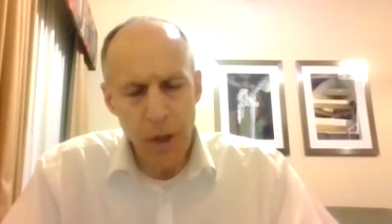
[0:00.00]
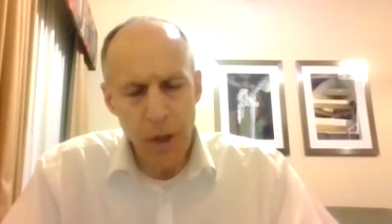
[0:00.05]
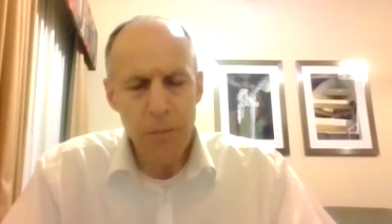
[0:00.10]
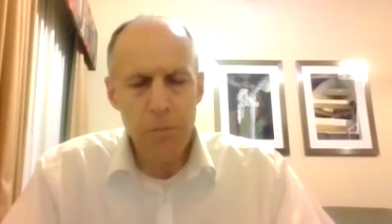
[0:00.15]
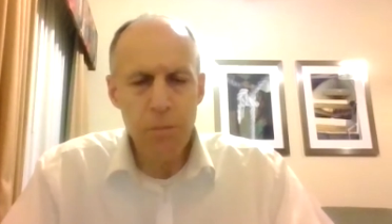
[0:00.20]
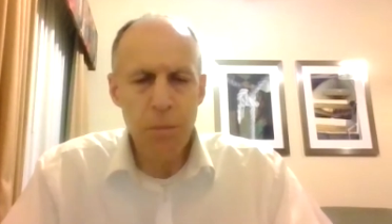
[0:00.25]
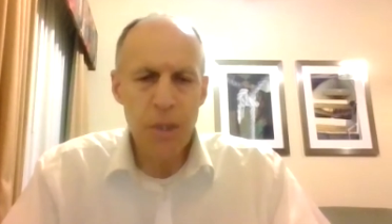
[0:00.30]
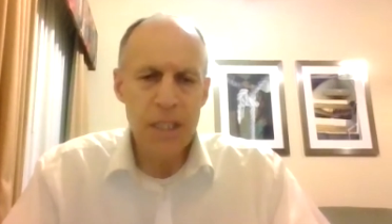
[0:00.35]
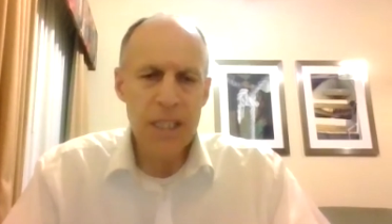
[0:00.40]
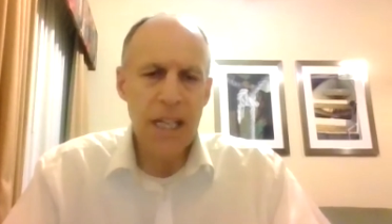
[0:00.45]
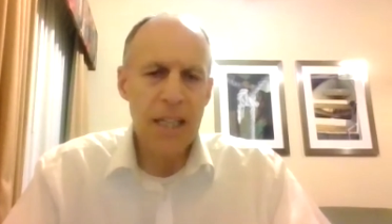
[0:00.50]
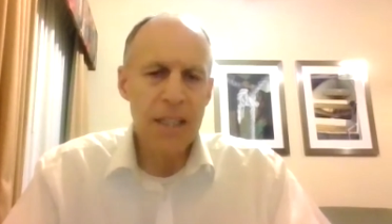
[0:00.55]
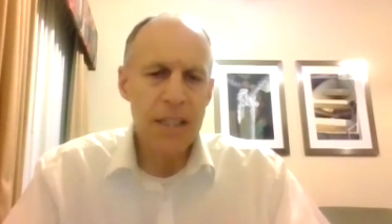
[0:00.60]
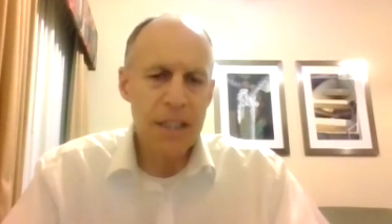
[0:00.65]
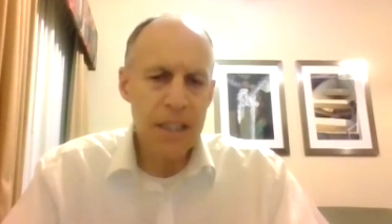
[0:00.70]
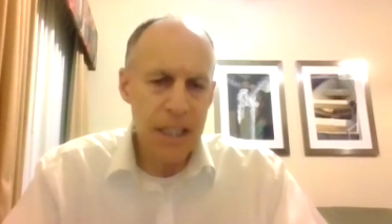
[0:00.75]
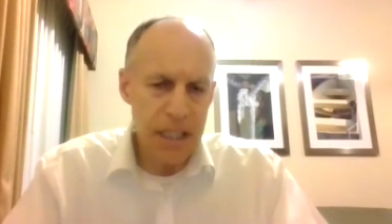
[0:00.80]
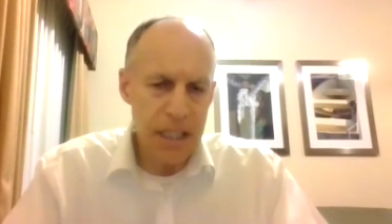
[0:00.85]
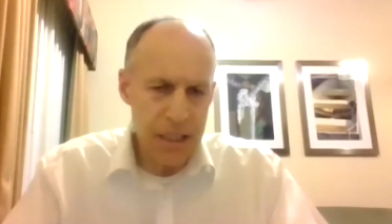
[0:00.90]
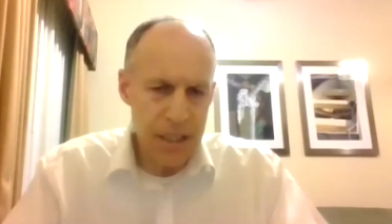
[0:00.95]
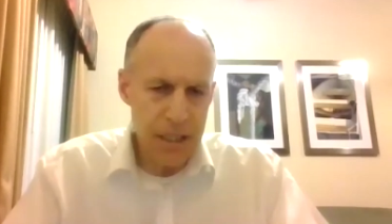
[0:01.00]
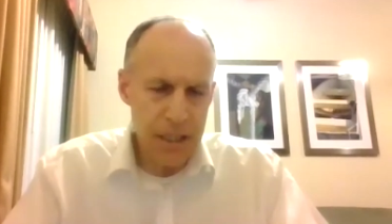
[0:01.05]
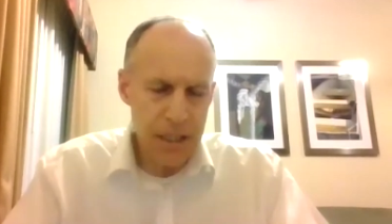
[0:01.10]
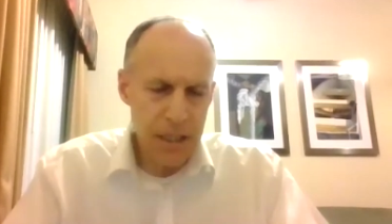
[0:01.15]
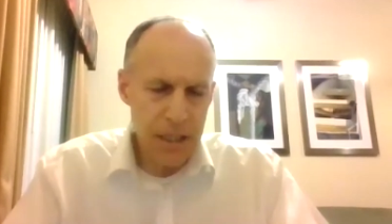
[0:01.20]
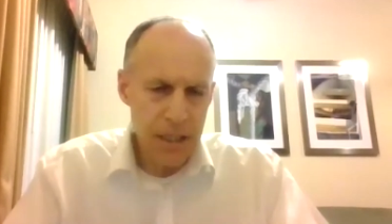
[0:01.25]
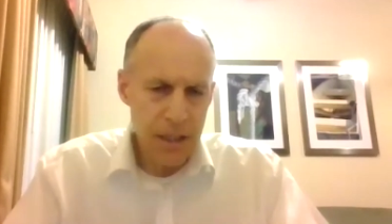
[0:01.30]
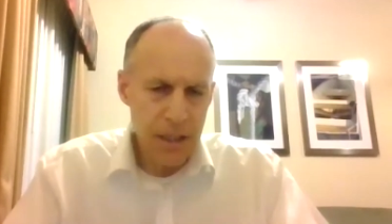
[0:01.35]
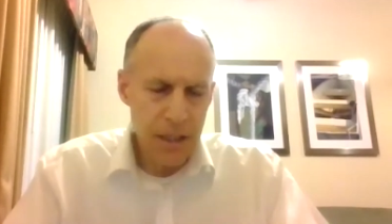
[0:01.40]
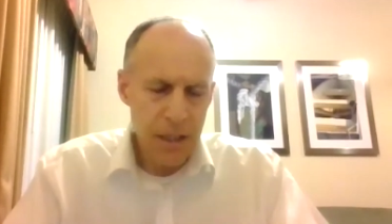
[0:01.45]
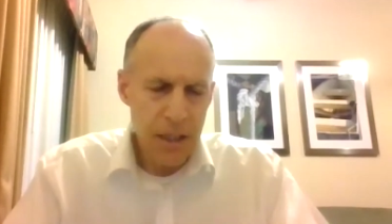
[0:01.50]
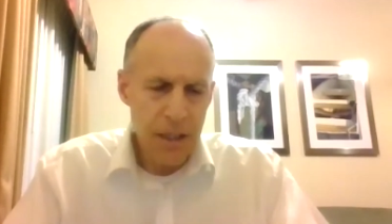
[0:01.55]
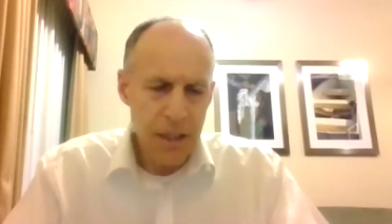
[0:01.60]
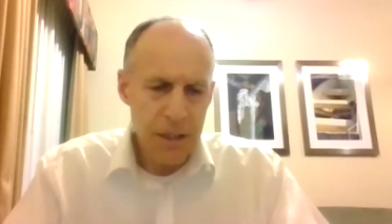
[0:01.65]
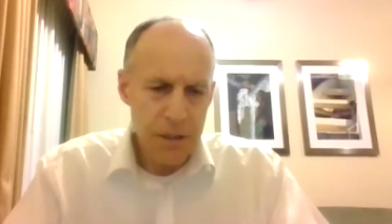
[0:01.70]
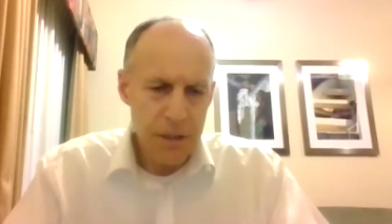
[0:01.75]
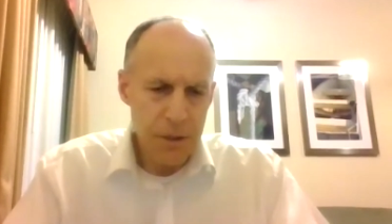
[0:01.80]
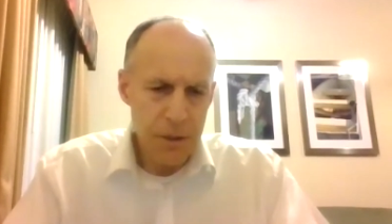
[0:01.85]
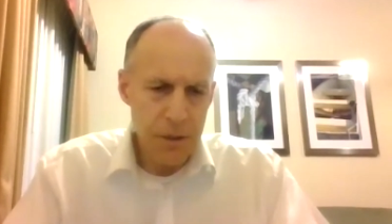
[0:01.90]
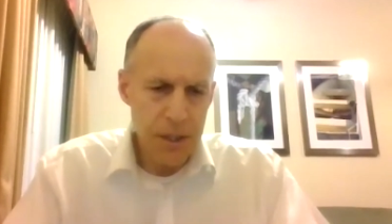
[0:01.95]
for, and present this
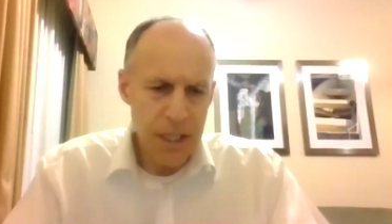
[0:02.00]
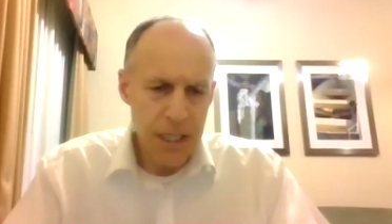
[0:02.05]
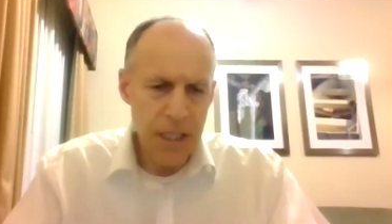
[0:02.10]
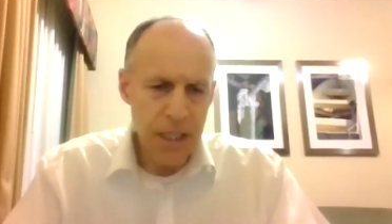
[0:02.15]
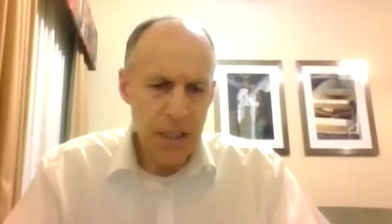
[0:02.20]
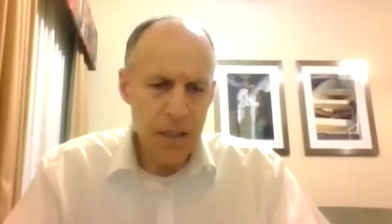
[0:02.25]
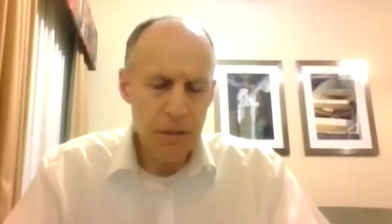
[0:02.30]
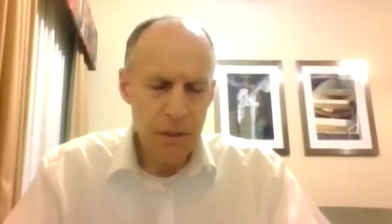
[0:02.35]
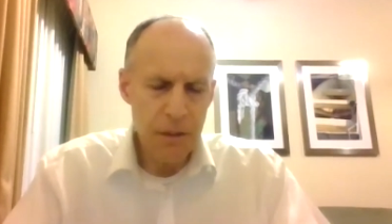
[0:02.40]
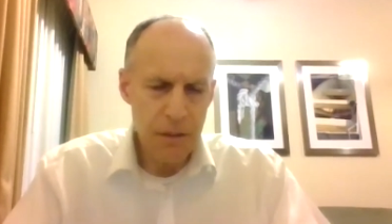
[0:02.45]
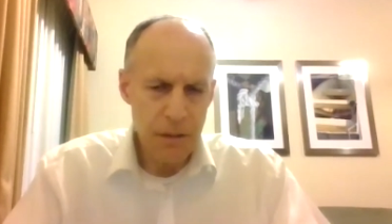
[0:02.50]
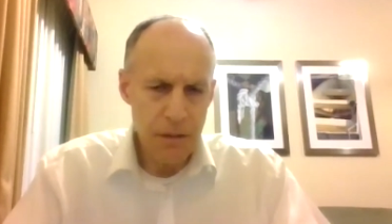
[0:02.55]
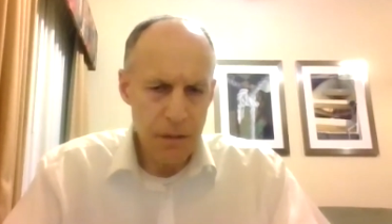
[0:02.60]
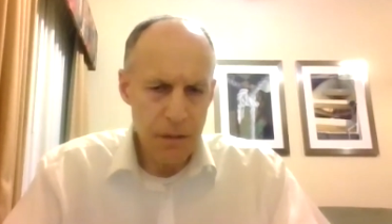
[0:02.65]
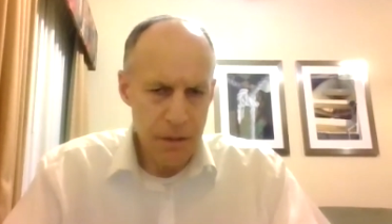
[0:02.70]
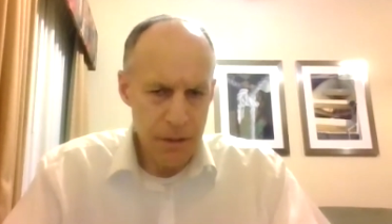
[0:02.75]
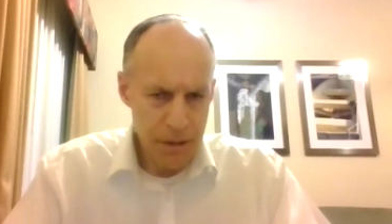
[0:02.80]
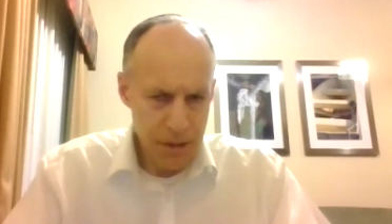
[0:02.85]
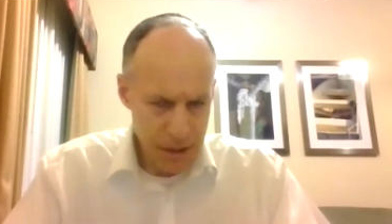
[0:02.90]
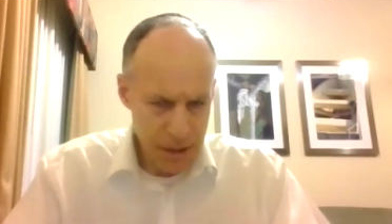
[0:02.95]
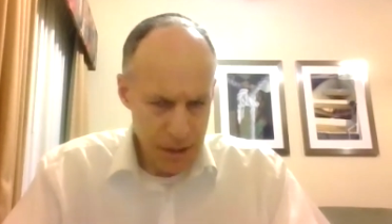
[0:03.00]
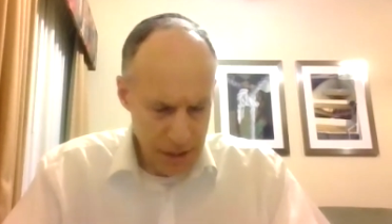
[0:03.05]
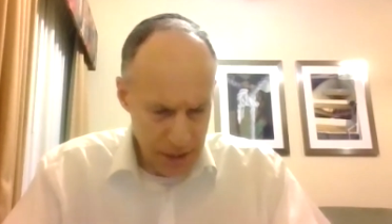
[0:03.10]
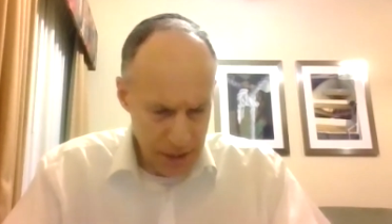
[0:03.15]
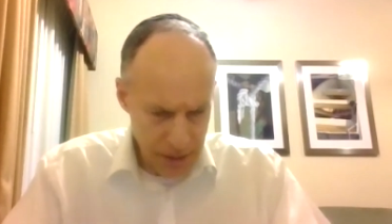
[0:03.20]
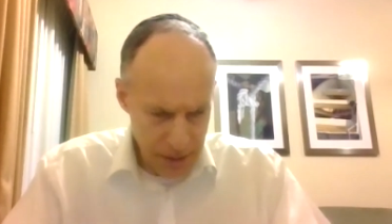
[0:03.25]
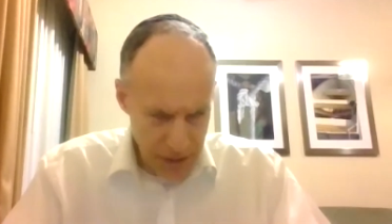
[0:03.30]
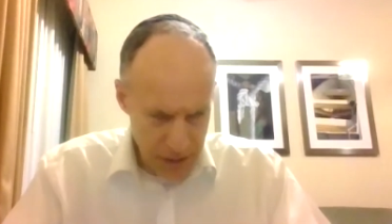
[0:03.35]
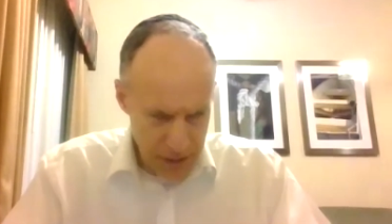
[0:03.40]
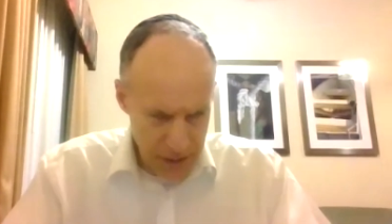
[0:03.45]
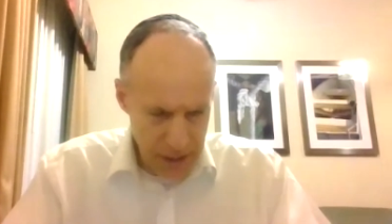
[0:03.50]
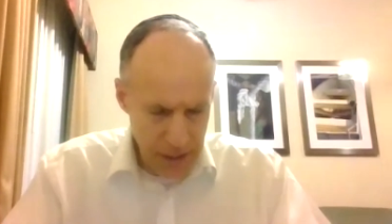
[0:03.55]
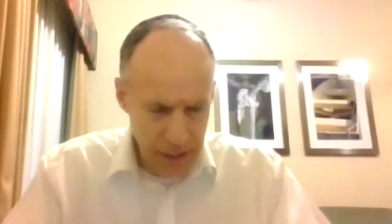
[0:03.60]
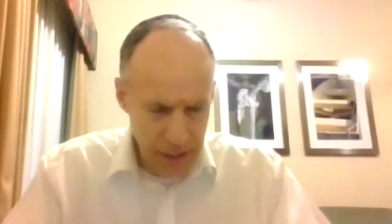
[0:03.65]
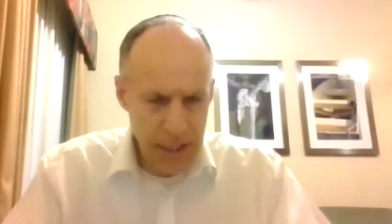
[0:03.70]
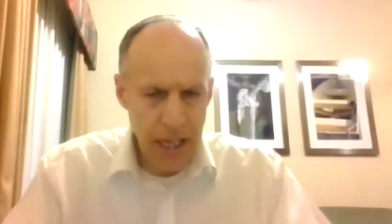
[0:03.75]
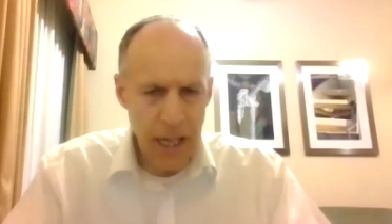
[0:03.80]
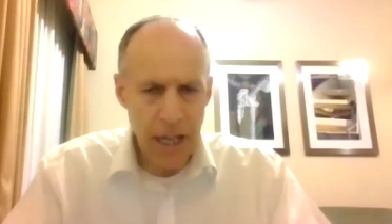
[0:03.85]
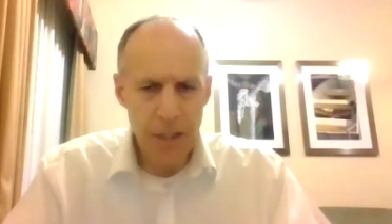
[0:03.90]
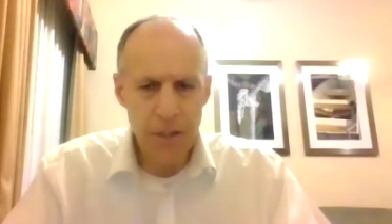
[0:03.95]
to the to the
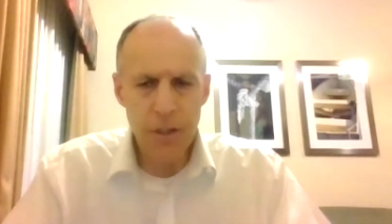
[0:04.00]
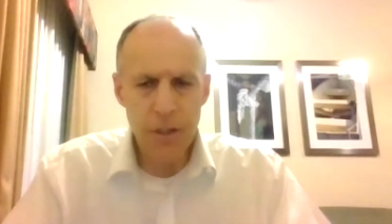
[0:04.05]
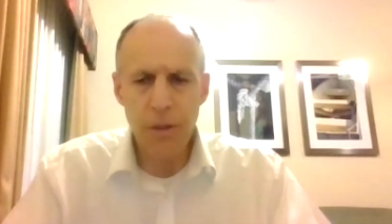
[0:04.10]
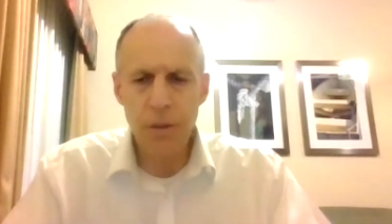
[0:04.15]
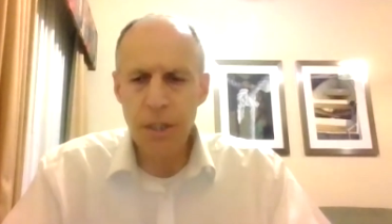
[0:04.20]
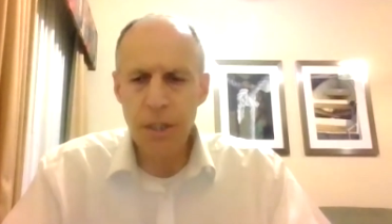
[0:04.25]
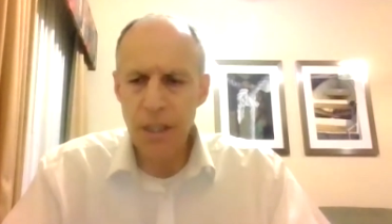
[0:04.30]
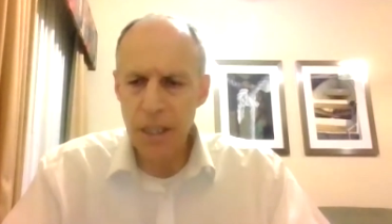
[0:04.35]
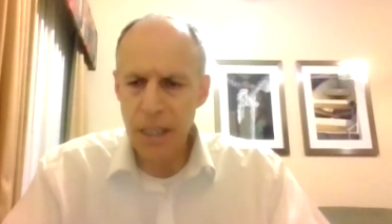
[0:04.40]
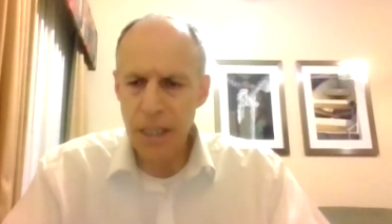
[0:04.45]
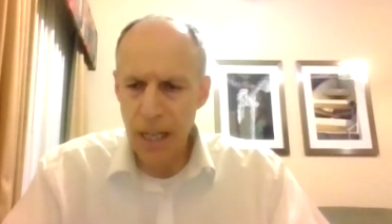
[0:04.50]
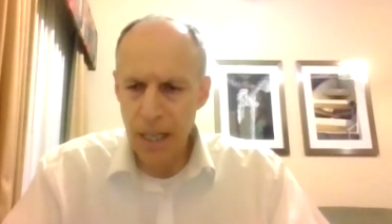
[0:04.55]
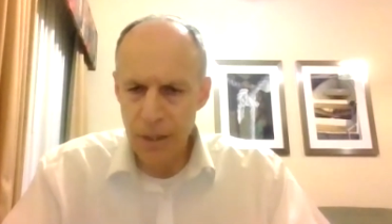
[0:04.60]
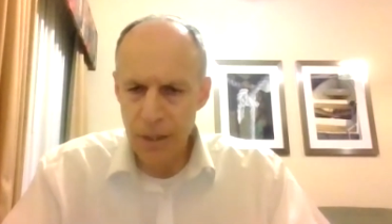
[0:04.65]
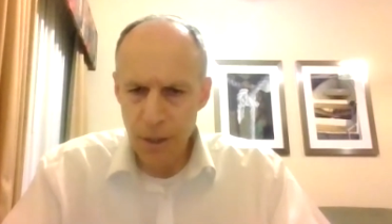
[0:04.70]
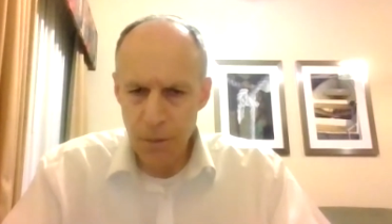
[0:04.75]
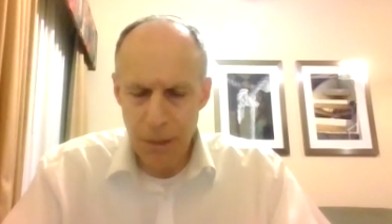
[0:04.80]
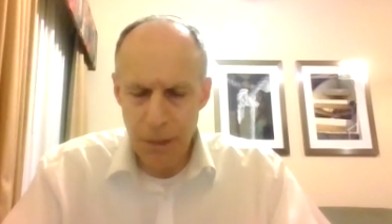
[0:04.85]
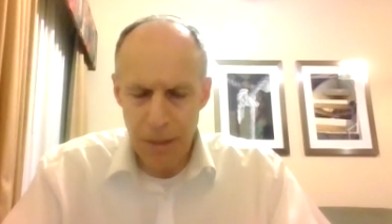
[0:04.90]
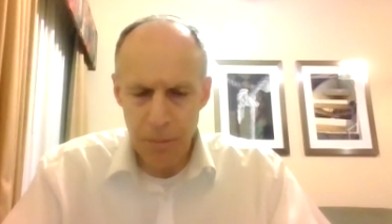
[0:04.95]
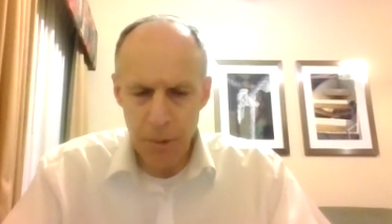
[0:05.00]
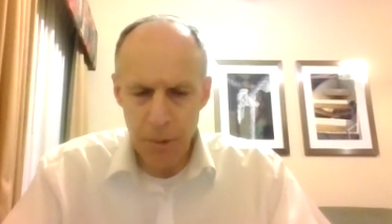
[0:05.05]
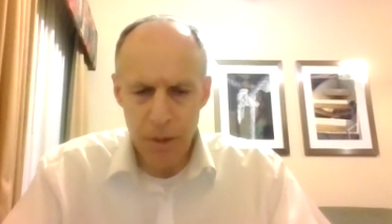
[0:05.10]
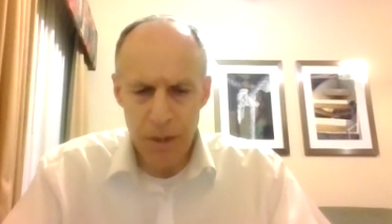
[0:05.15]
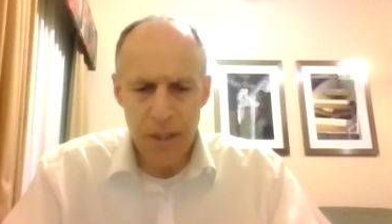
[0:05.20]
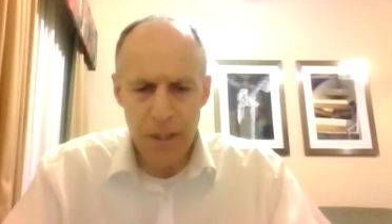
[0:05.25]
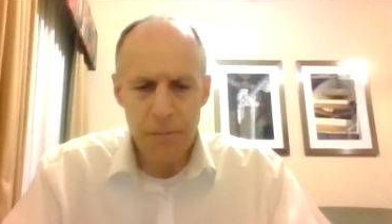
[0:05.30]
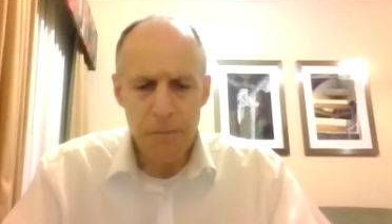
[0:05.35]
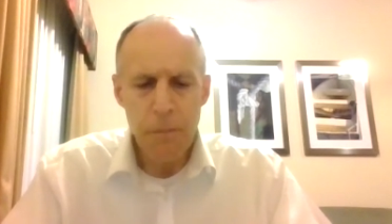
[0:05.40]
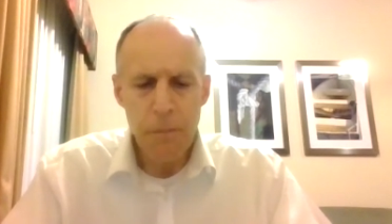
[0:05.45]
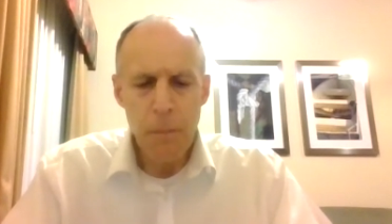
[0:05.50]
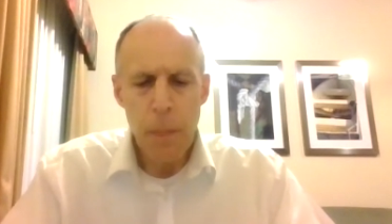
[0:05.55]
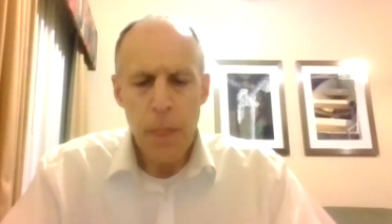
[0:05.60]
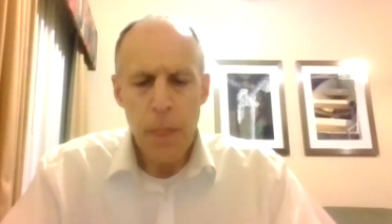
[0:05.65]
city council, to the council members,